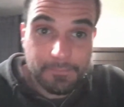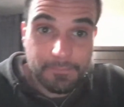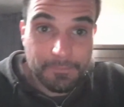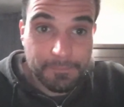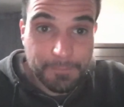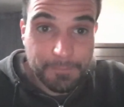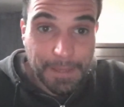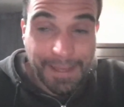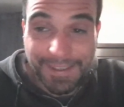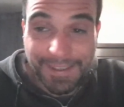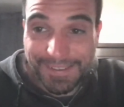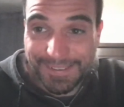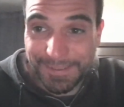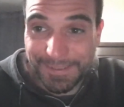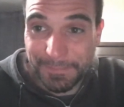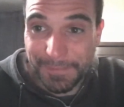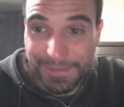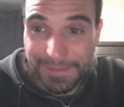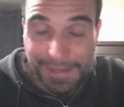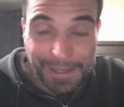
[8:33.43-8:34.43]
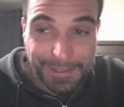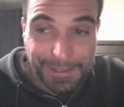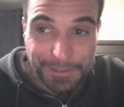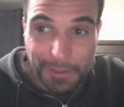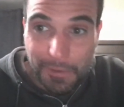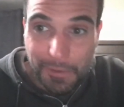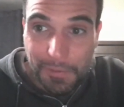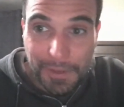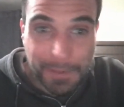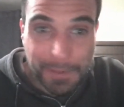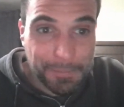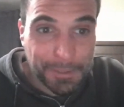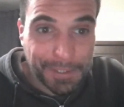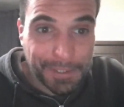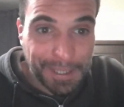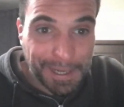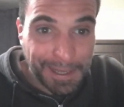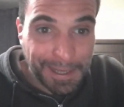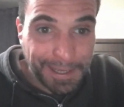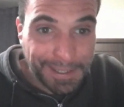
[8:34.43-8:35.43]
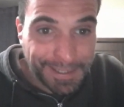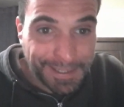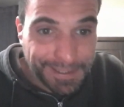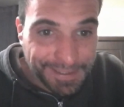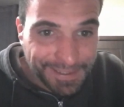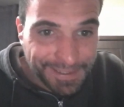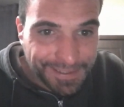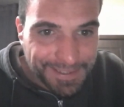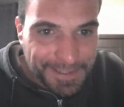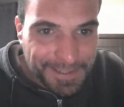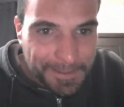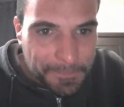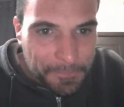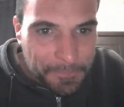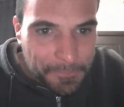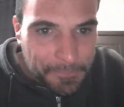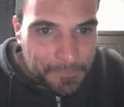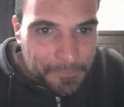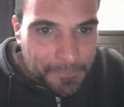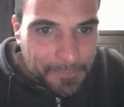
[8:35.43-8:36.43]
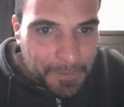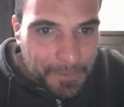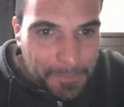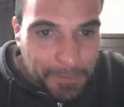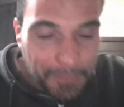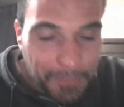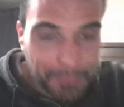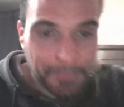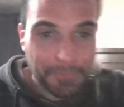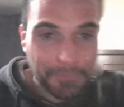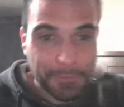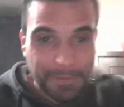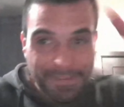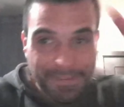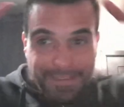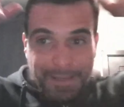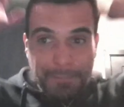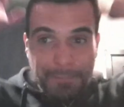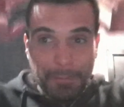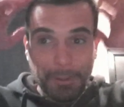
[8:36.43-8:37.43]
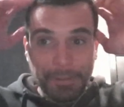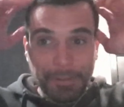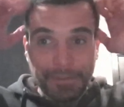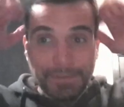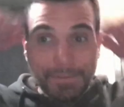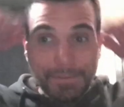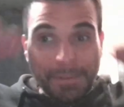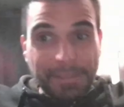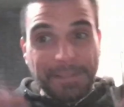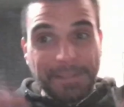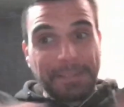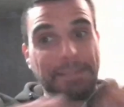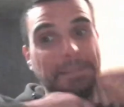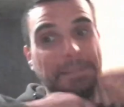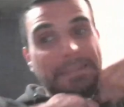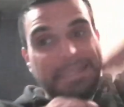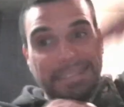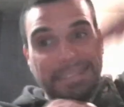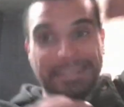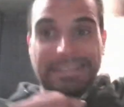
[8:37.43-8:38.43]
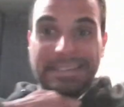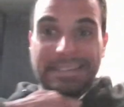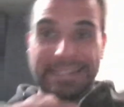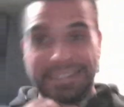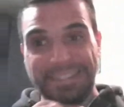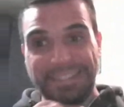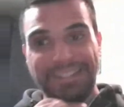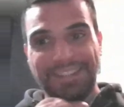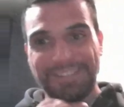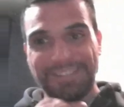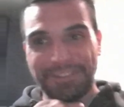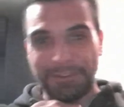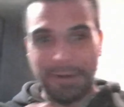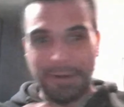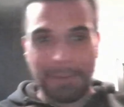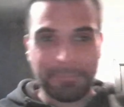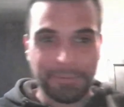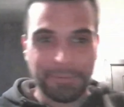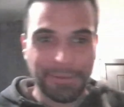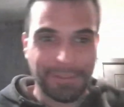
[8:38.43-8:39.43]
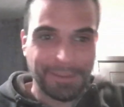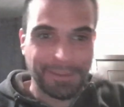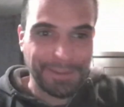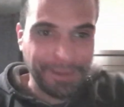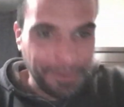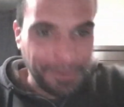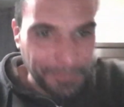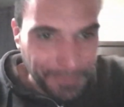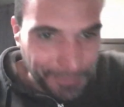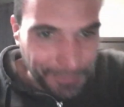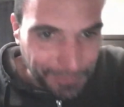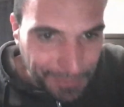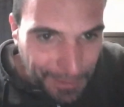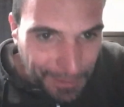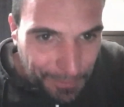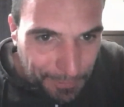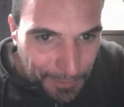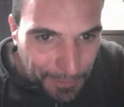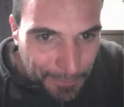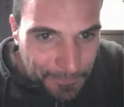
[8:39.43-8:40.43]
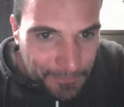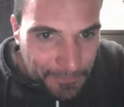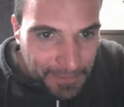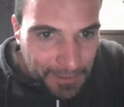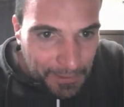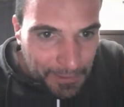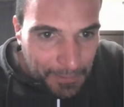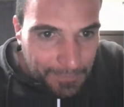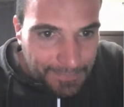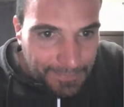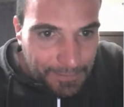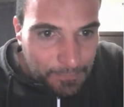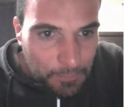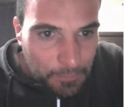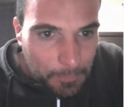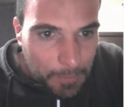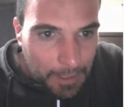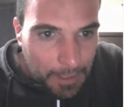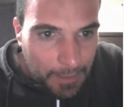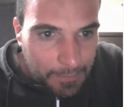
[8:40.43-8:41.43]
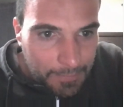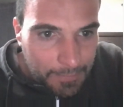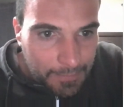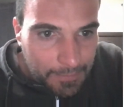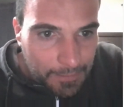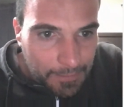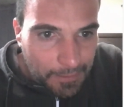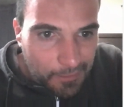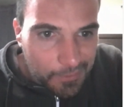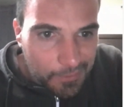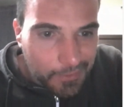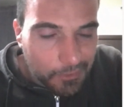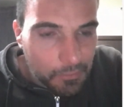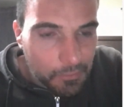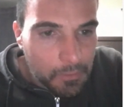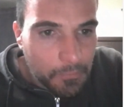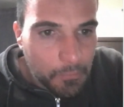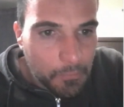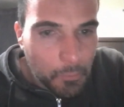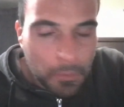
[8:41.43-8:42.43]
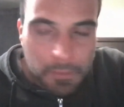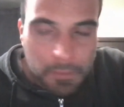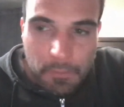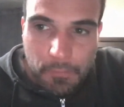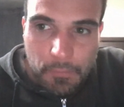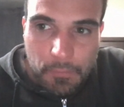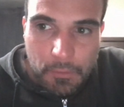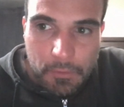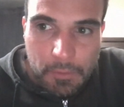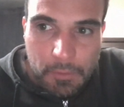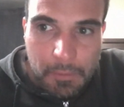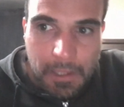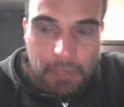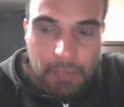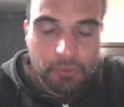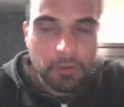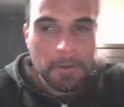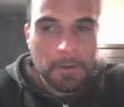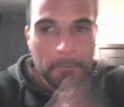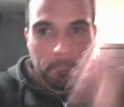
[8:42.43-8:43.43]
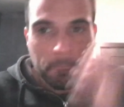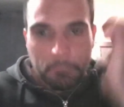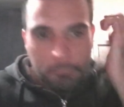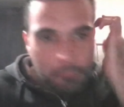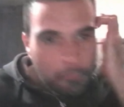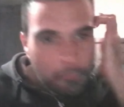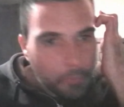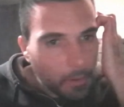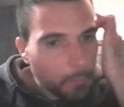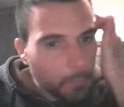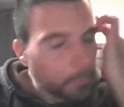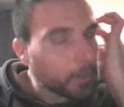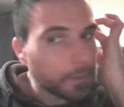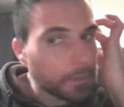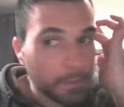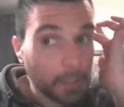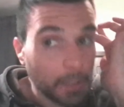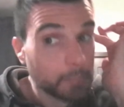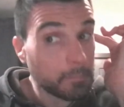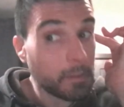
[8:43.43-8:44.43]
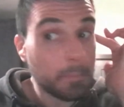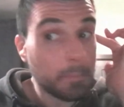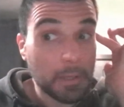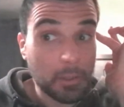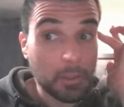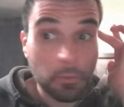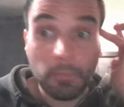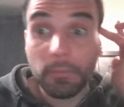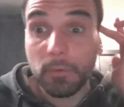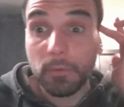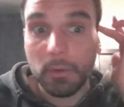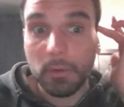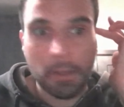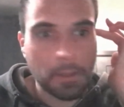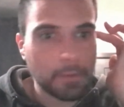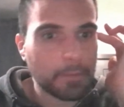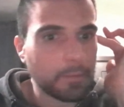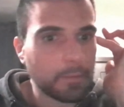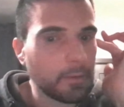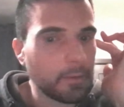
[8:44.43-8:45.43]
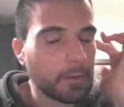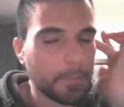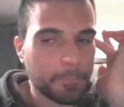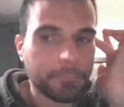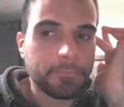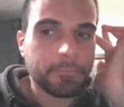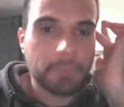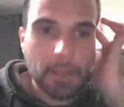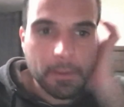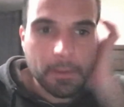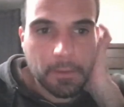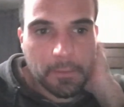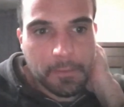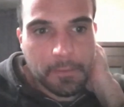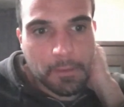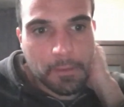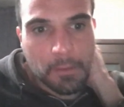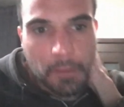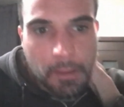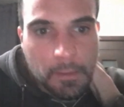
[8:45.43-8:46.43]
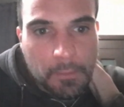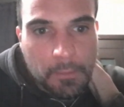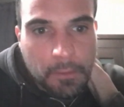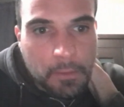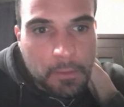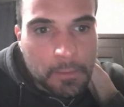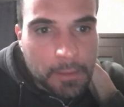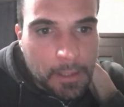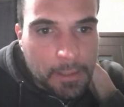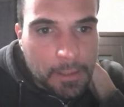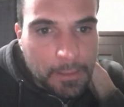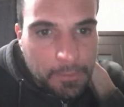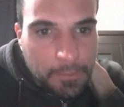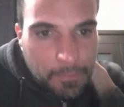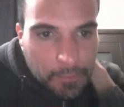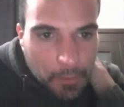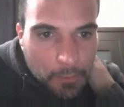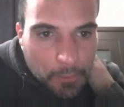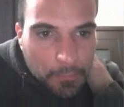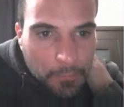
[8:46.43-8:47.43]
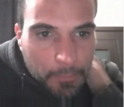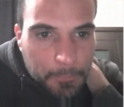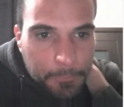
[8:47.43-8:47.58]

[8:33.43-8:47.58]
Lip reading: It seems like nothing, but I like it. Because of the steel pot that I strap with a leather. A silver mace. Oh, it's only for 1d4 damage. But that may be useful against, as I said, against undead and stuff.